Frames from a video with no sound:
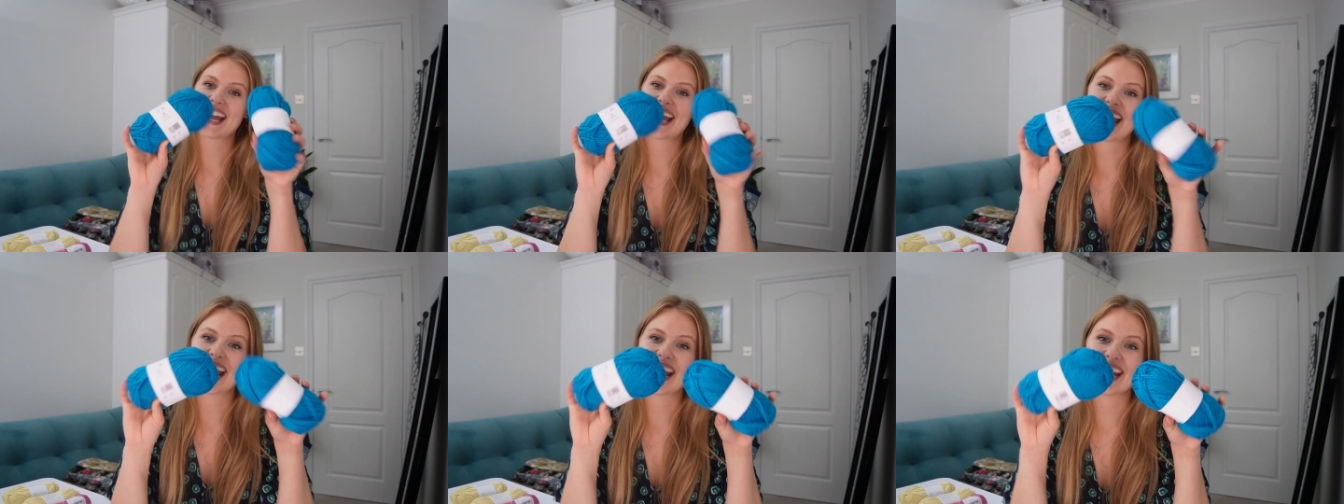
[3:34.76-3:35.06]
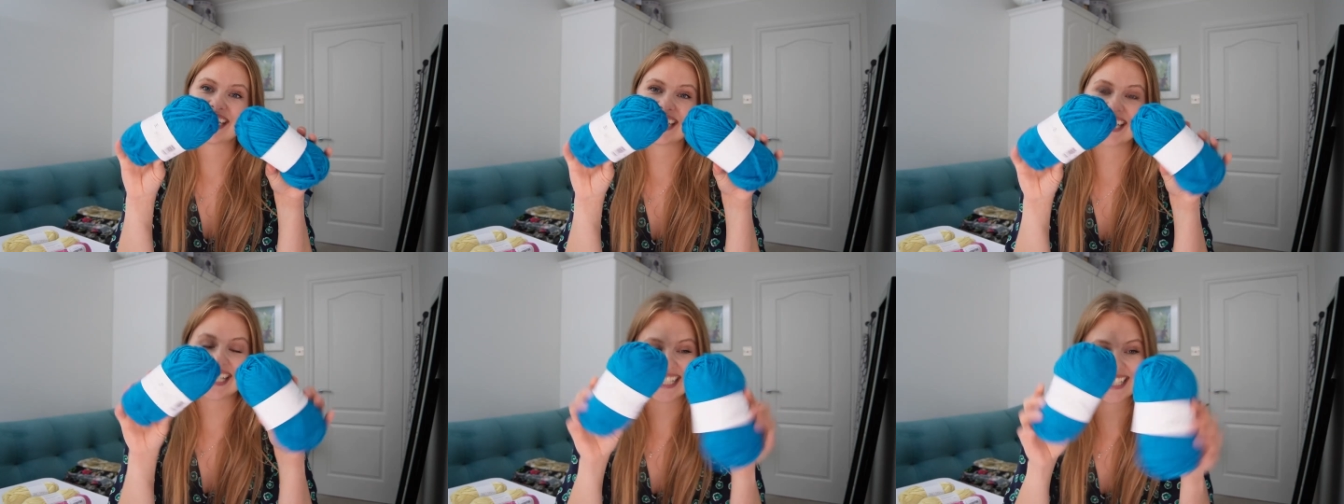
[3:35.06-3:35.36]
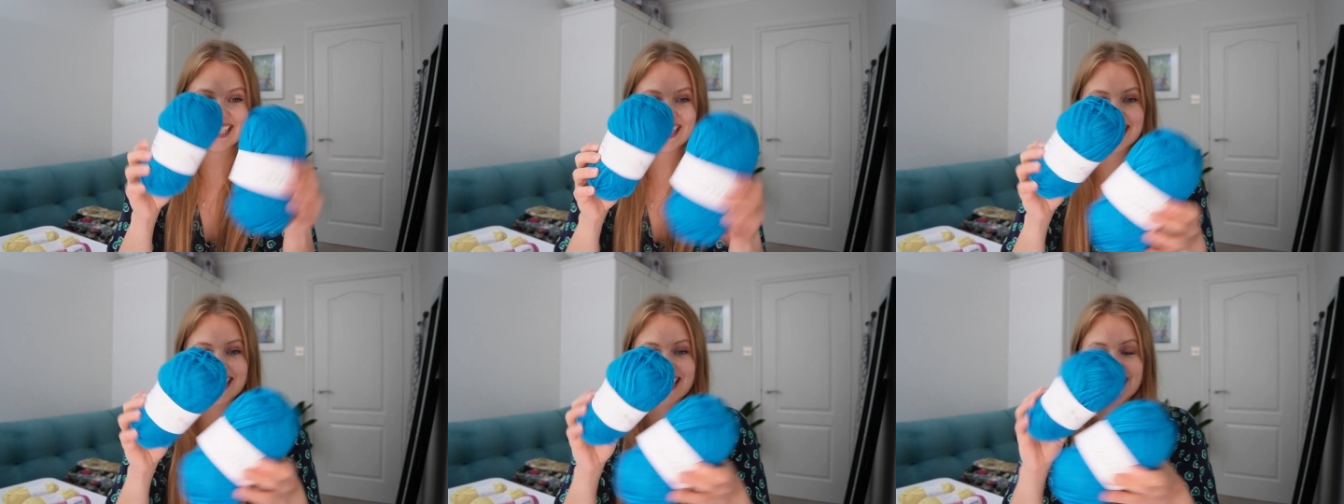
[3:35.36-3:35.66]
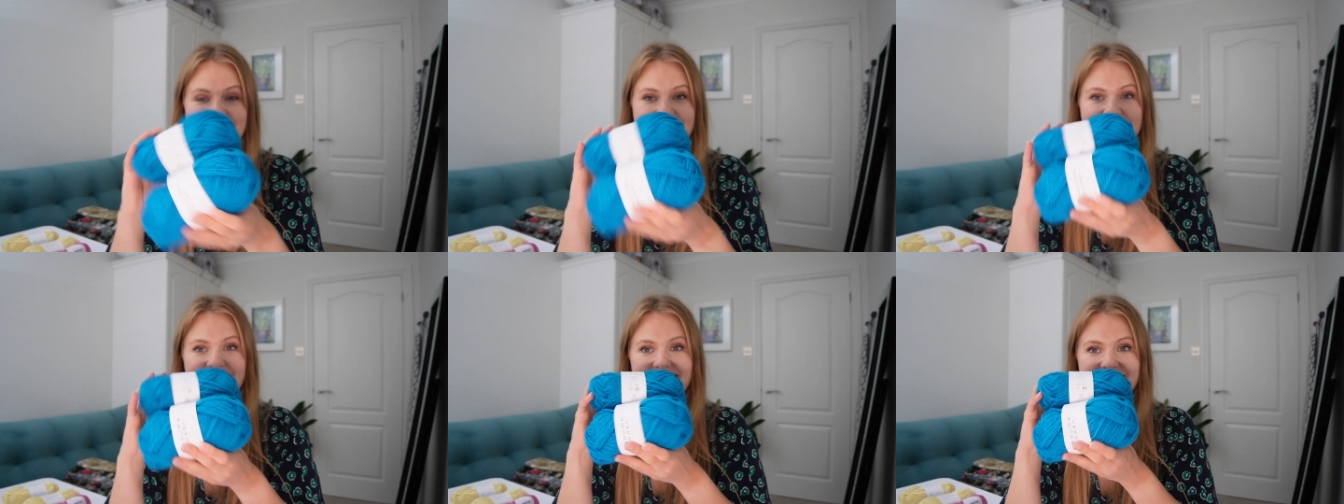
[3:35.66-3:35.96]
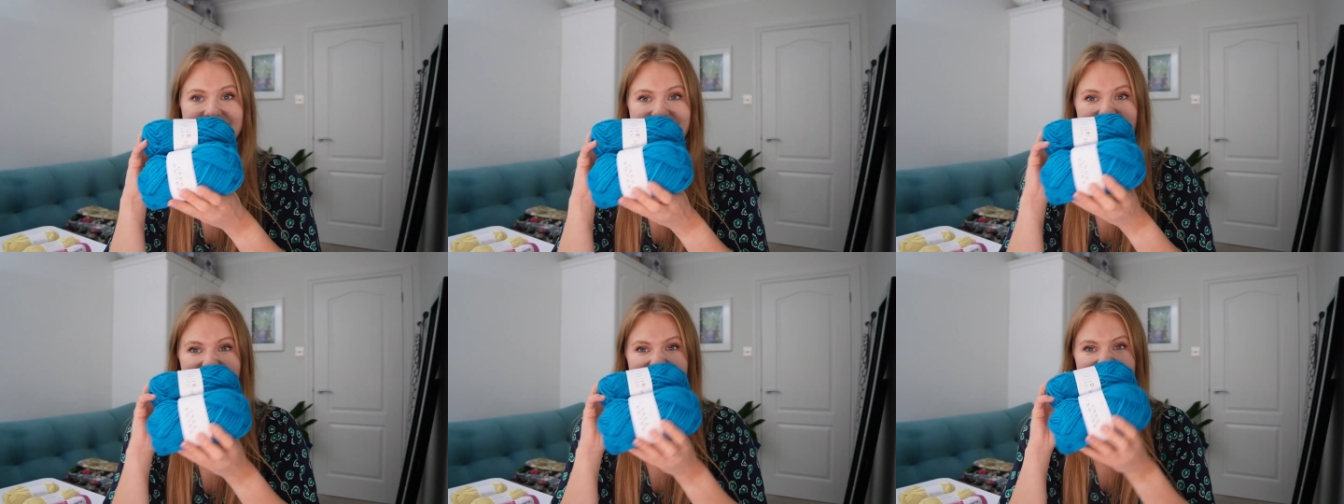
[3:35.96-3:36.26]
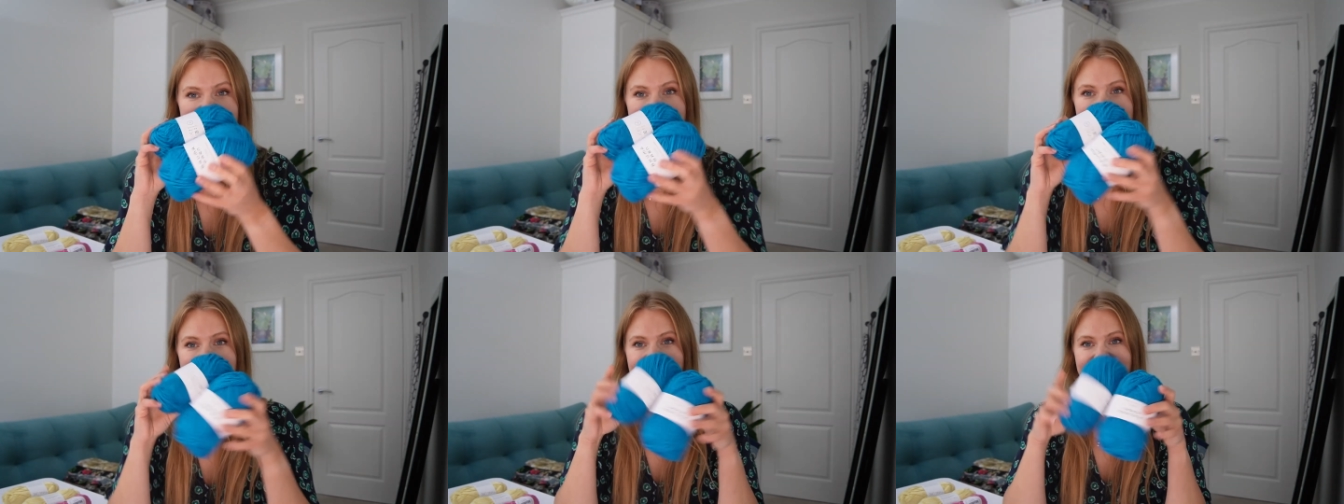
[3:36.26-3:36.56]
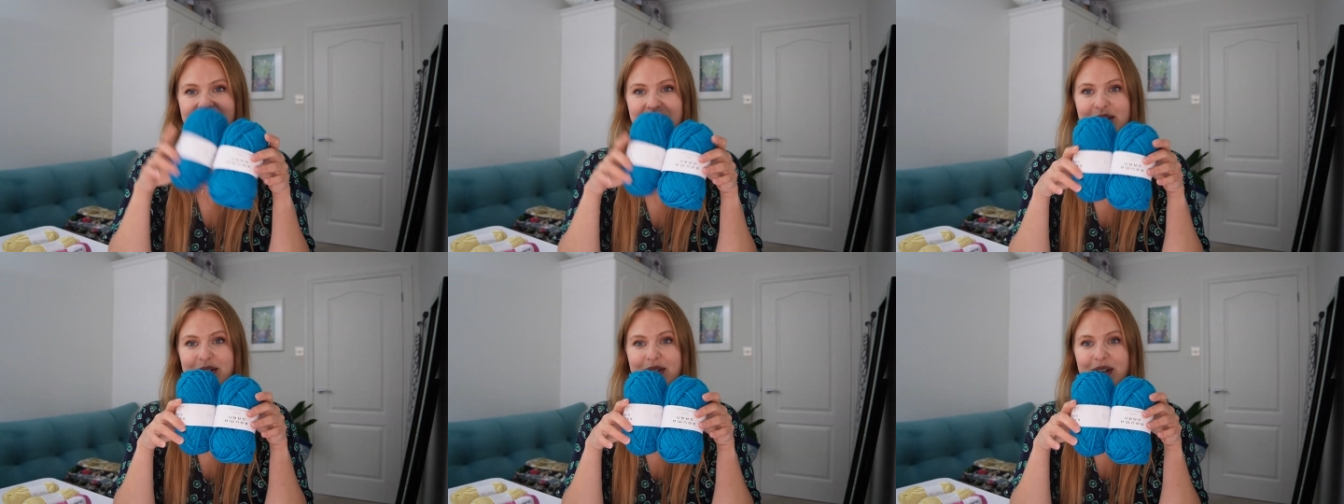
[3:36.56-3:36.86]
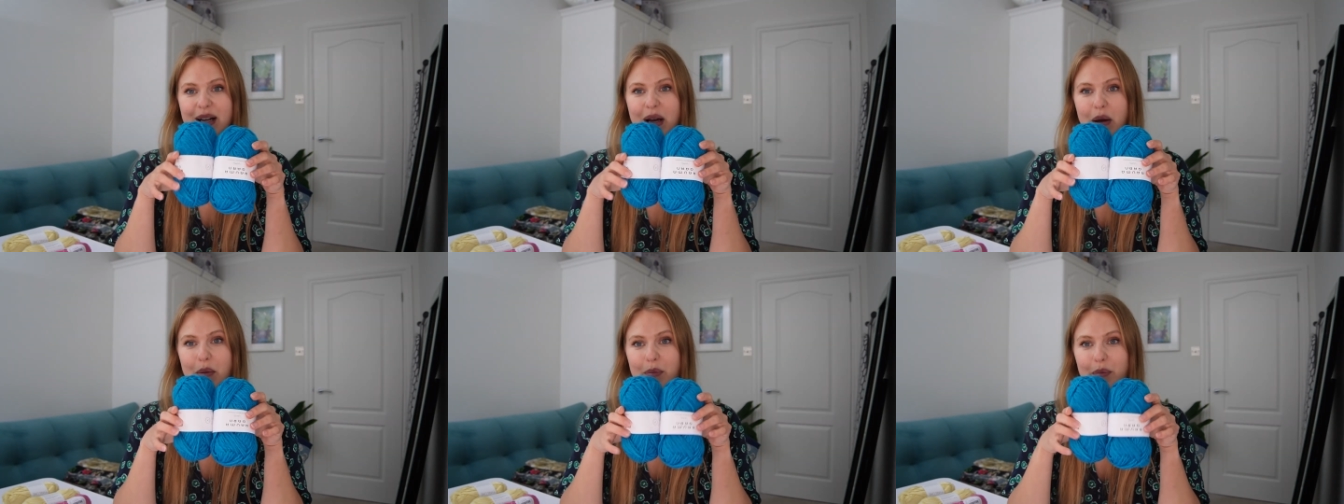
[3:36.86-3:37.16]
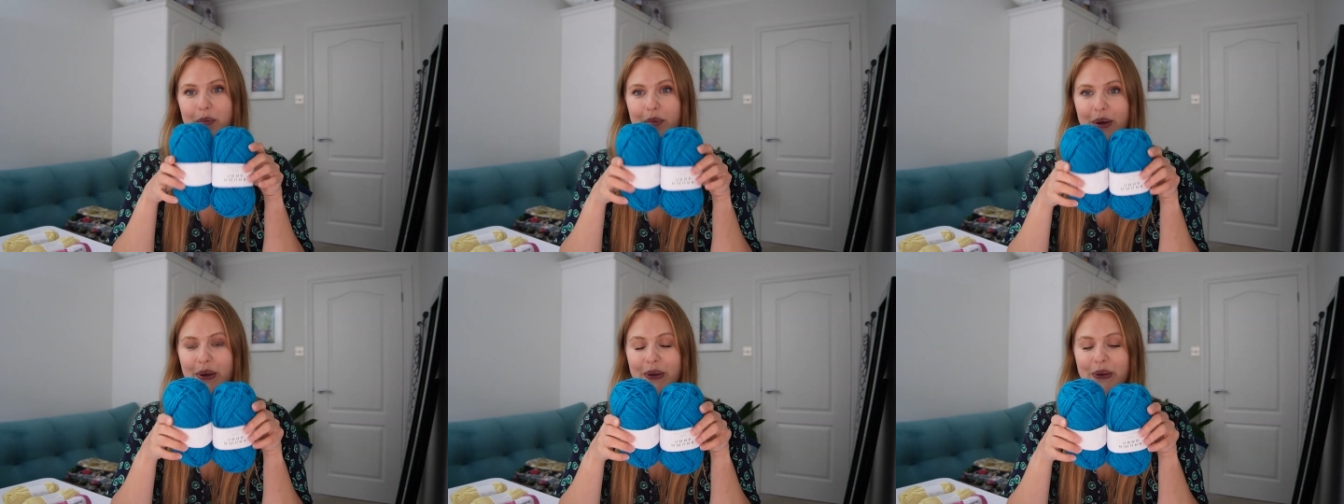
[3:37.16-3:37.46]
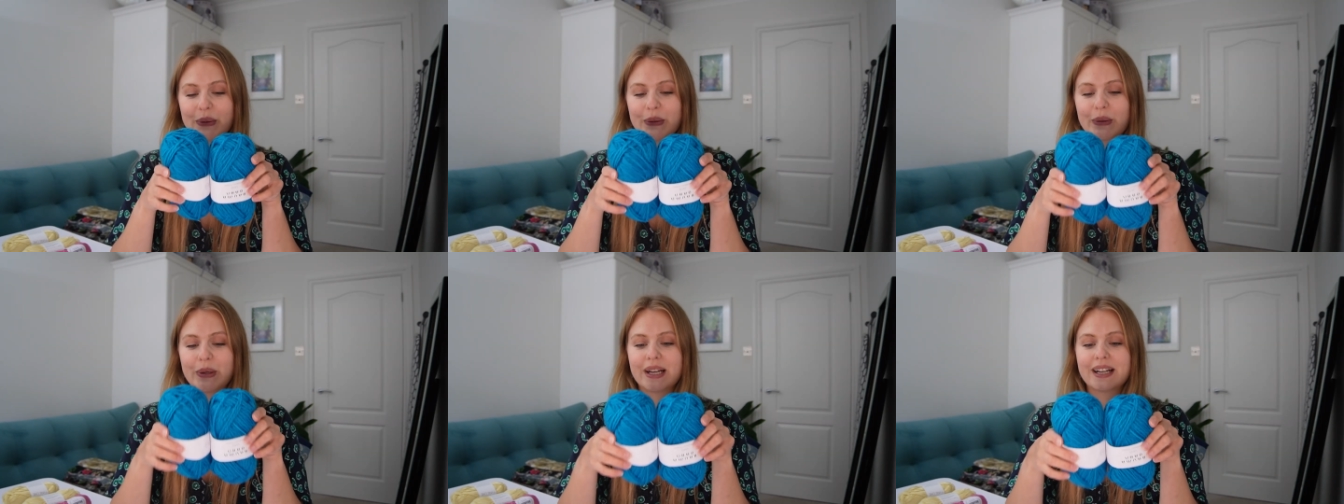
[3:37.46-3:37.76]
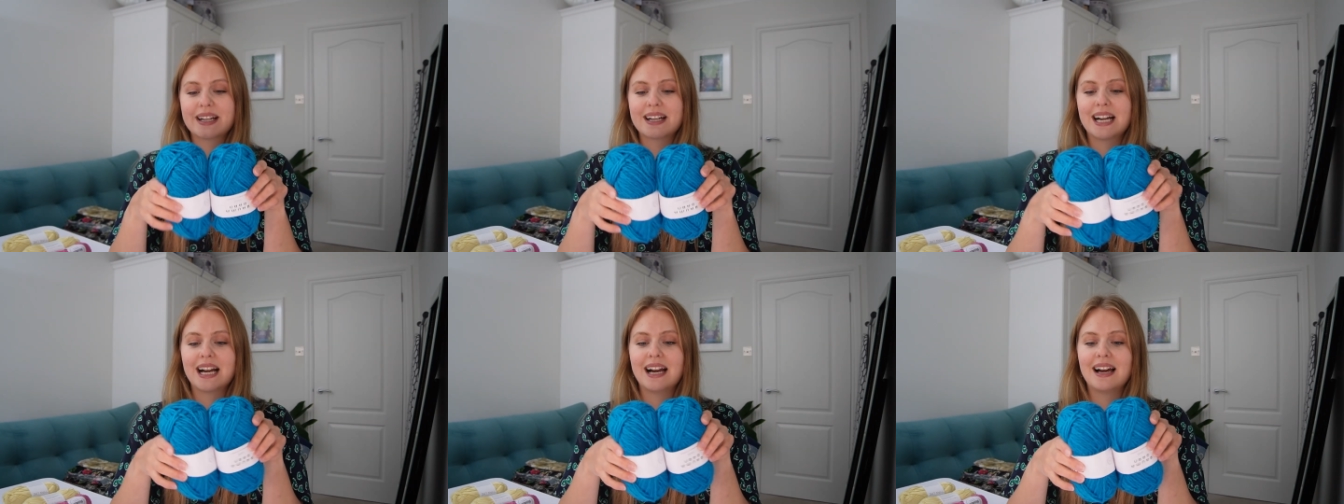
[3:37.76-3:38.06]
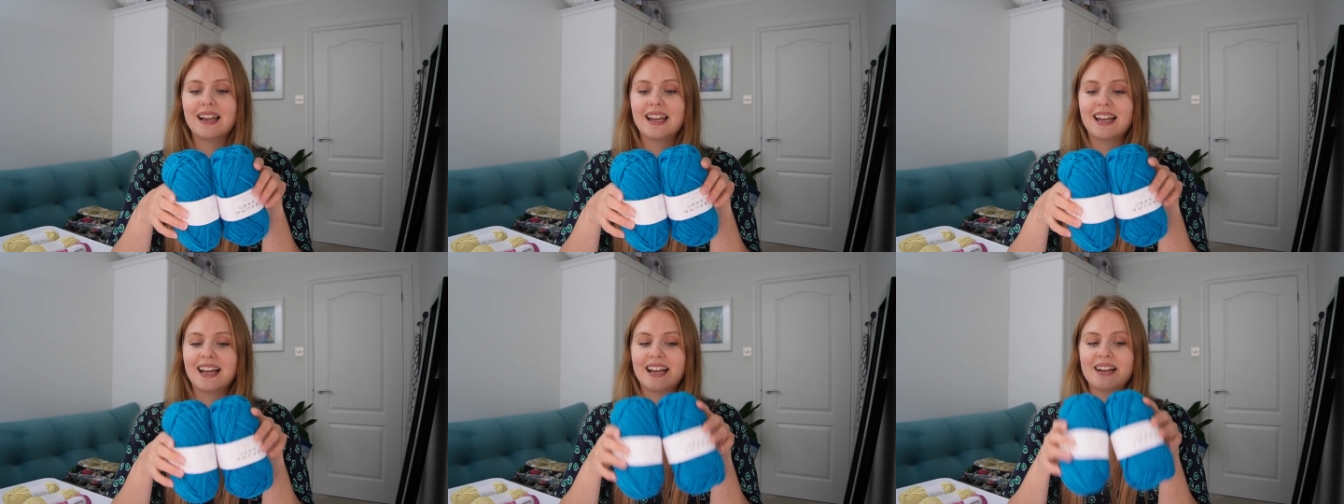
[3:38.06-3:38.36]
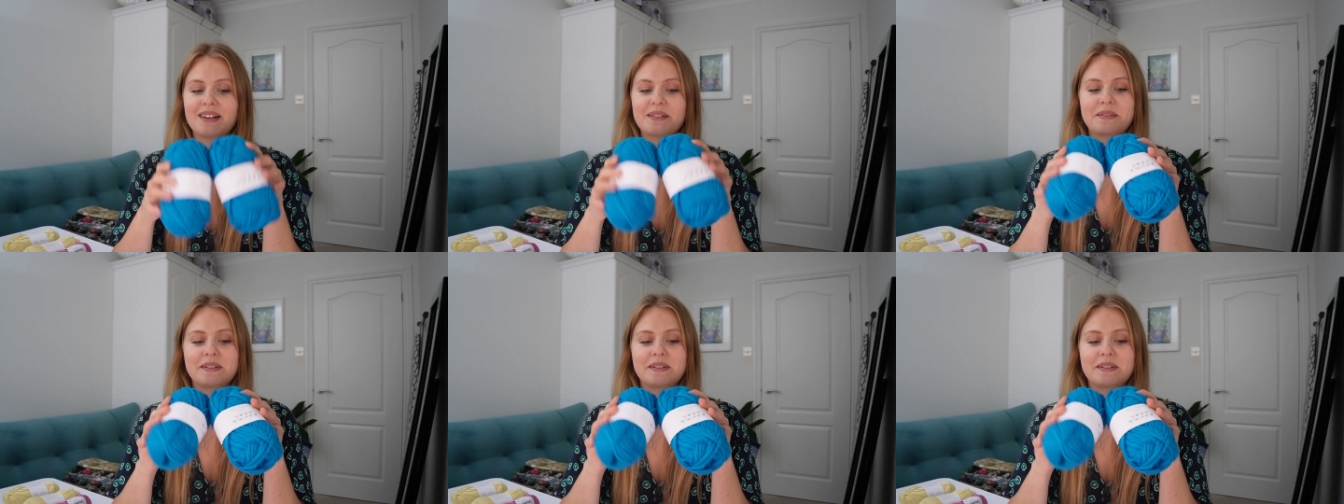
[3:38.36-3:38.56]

It is this kind of electric blue colour,